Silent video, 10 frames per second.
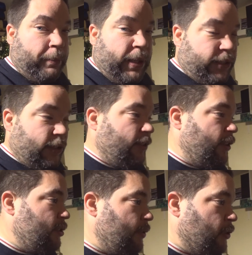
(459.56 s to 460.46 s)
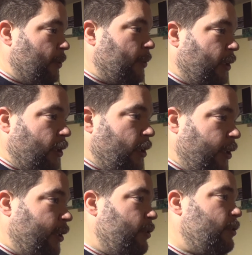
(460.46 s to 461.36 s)
maxi lights I've got my
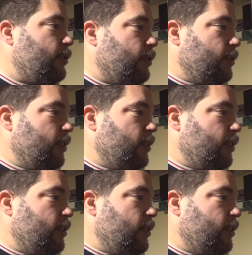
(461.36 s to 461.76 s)
eye on.